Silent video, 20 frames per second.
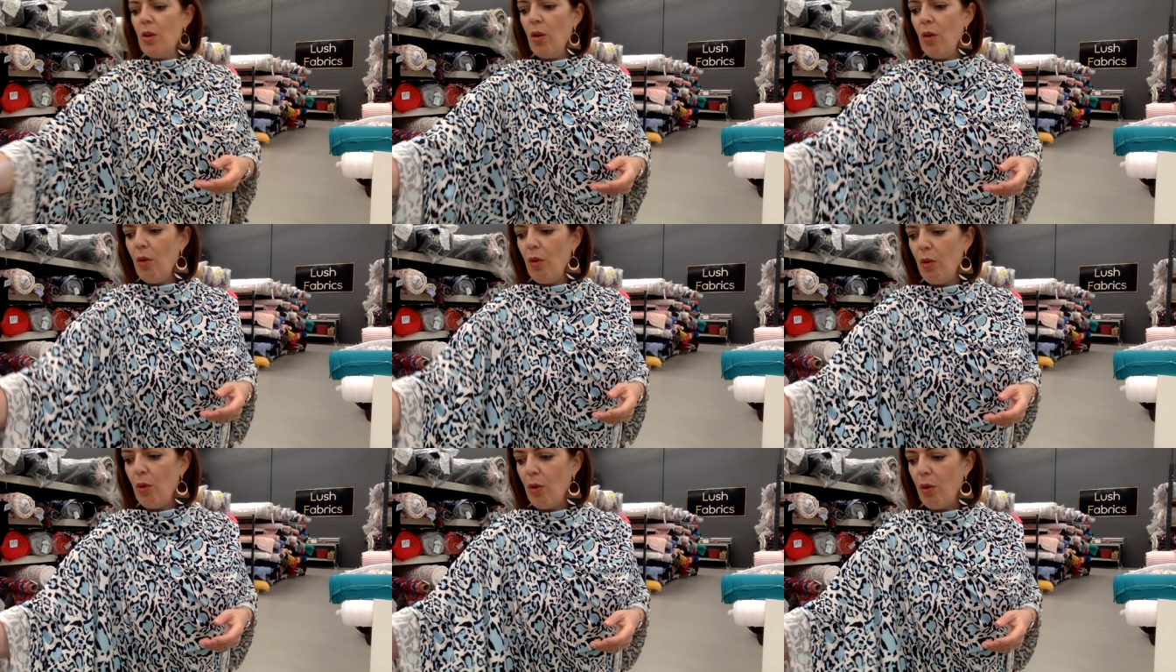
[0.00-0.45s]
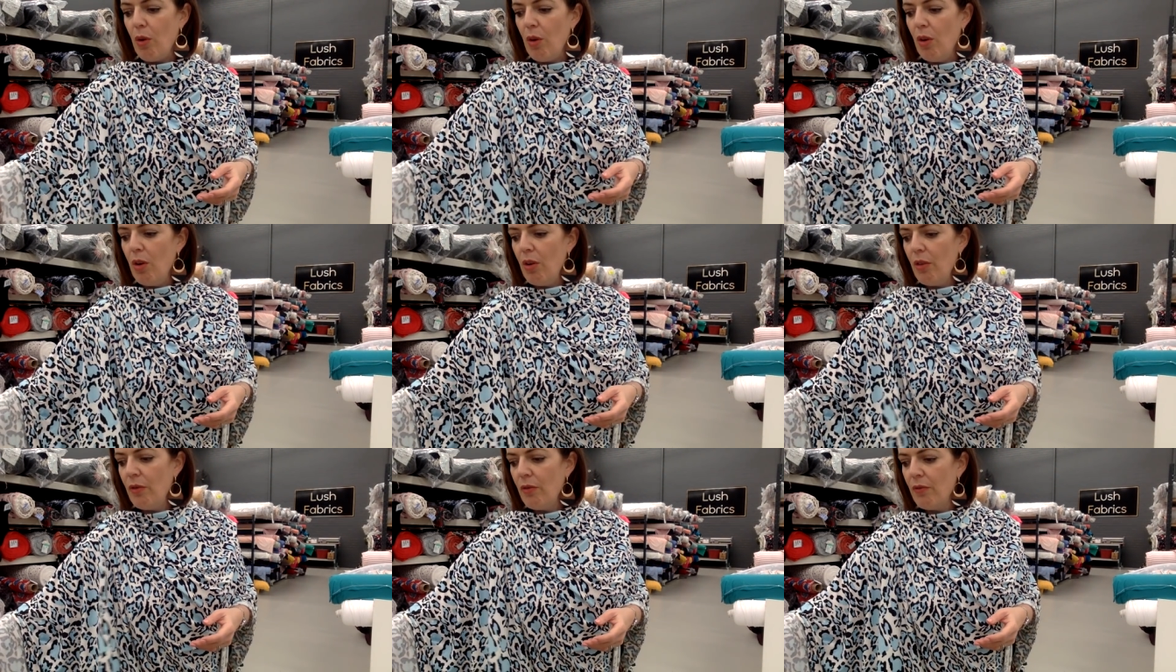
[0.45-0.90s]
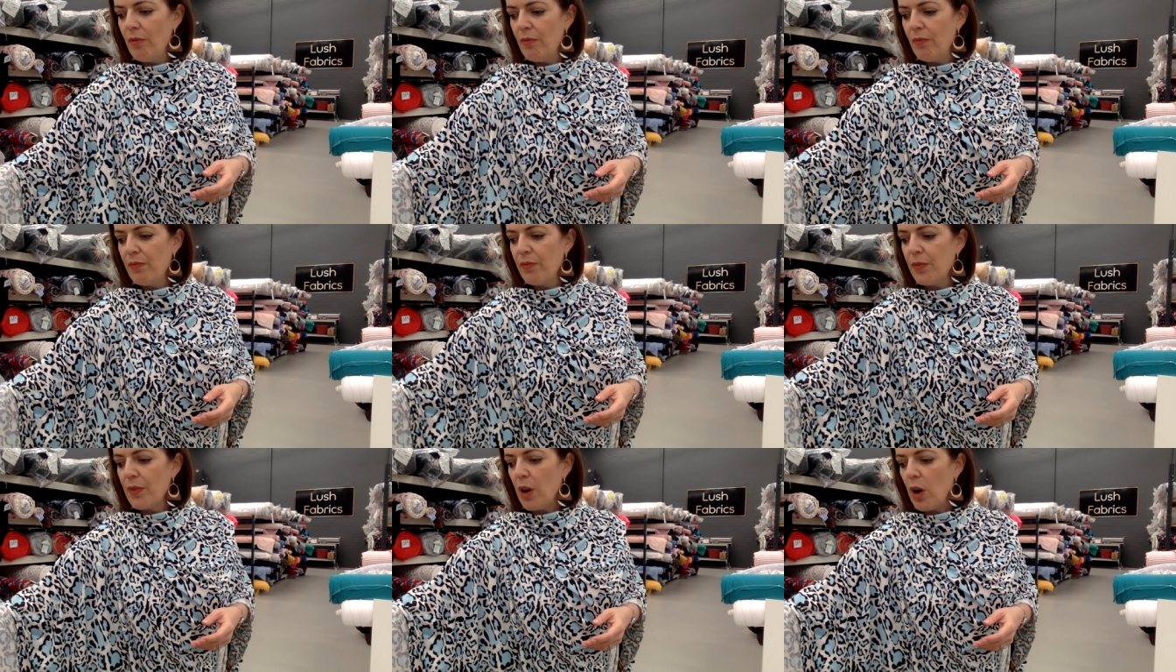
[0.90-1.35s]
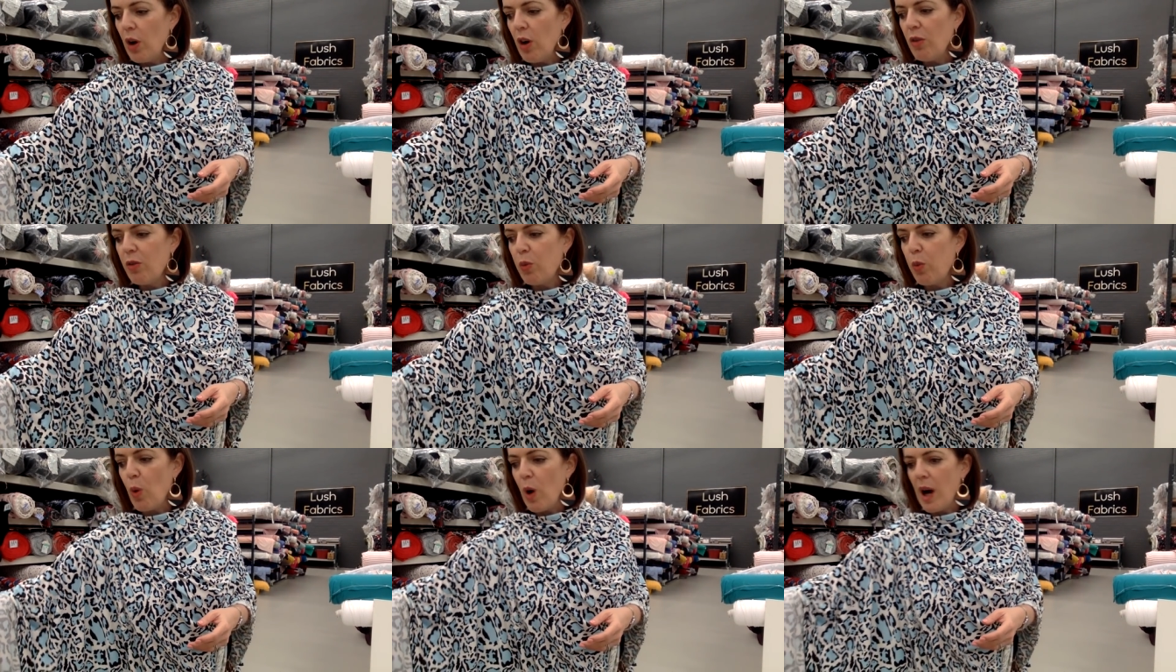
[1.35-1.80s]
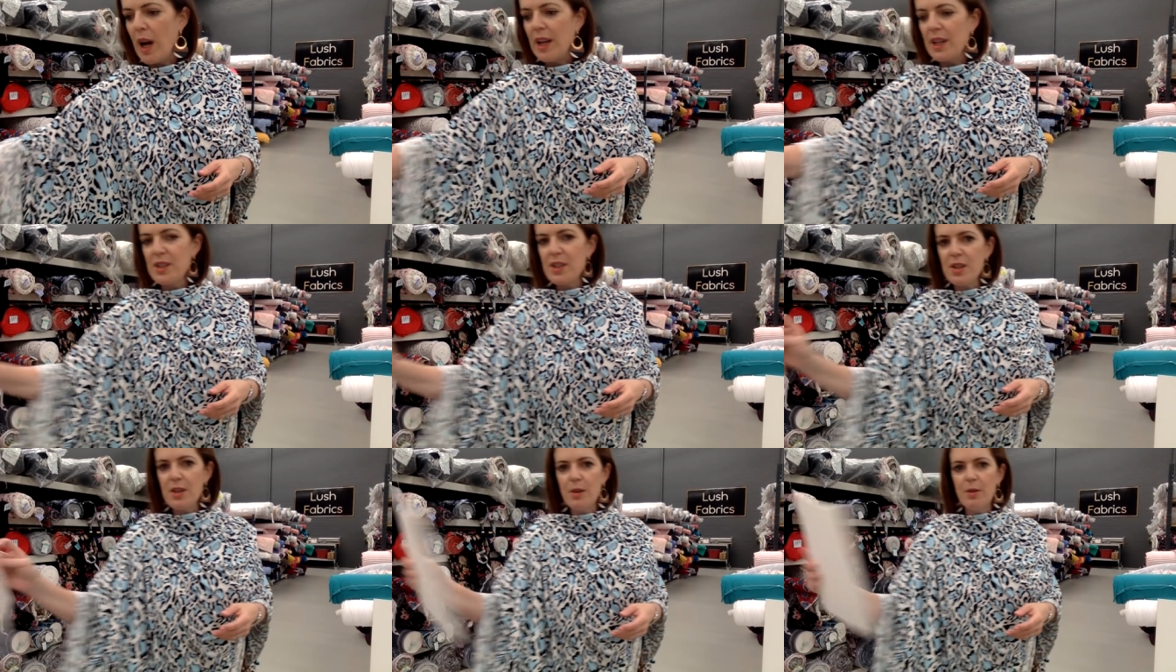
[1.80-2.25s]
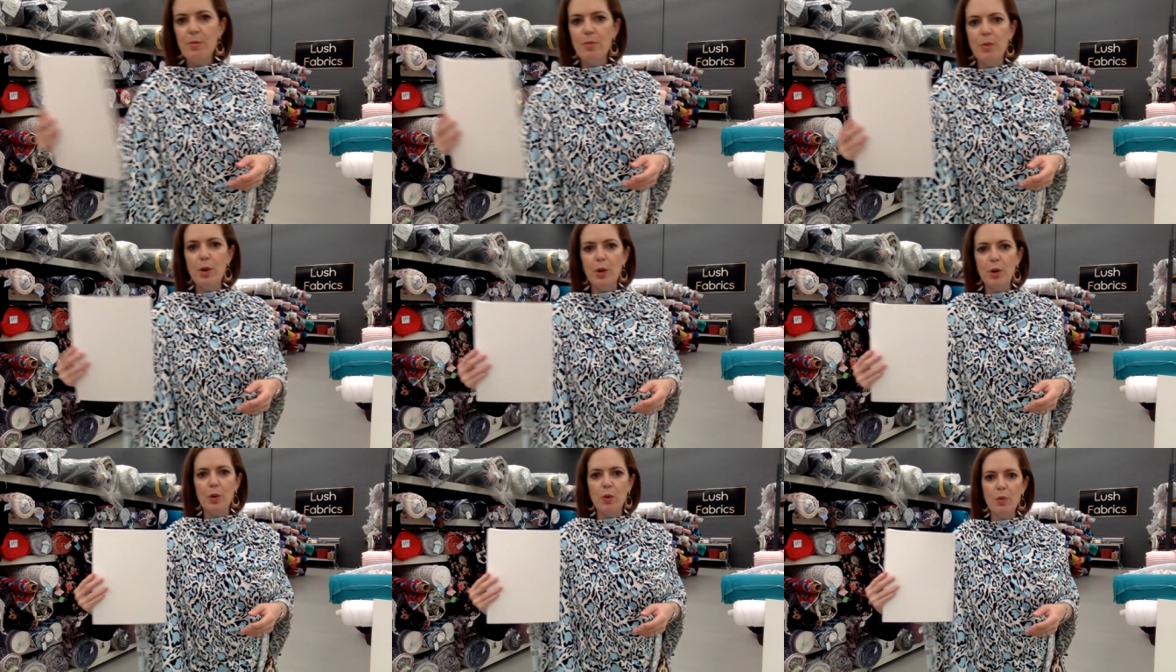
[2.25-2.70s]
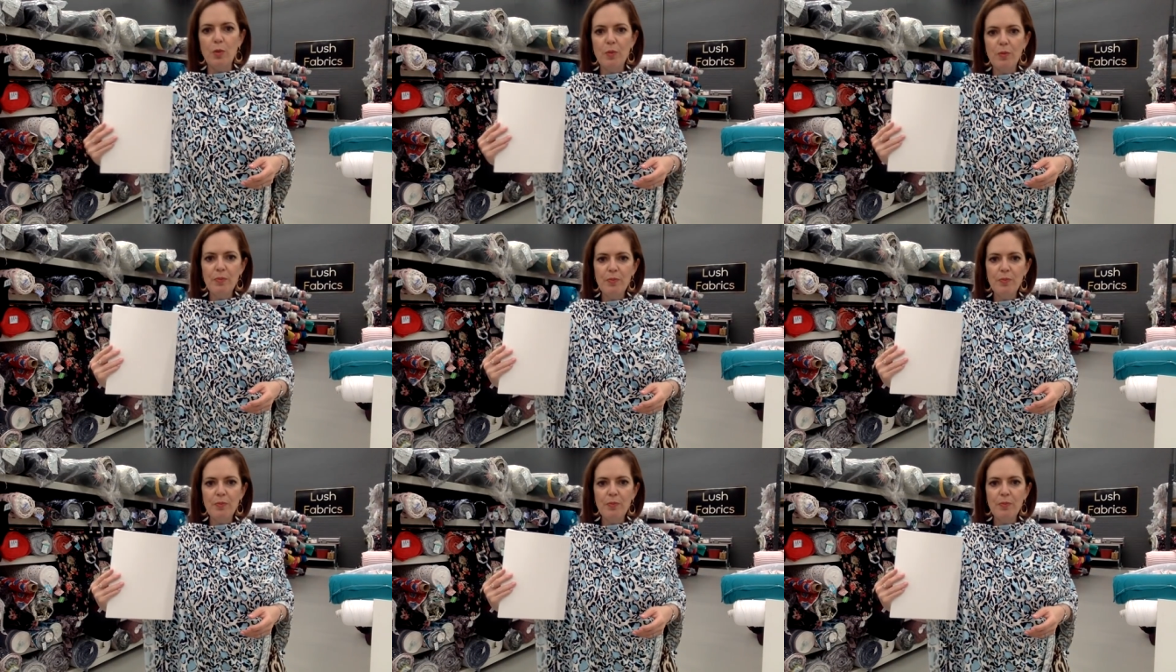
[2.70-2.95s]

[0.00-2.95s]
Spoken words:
or off-white modal.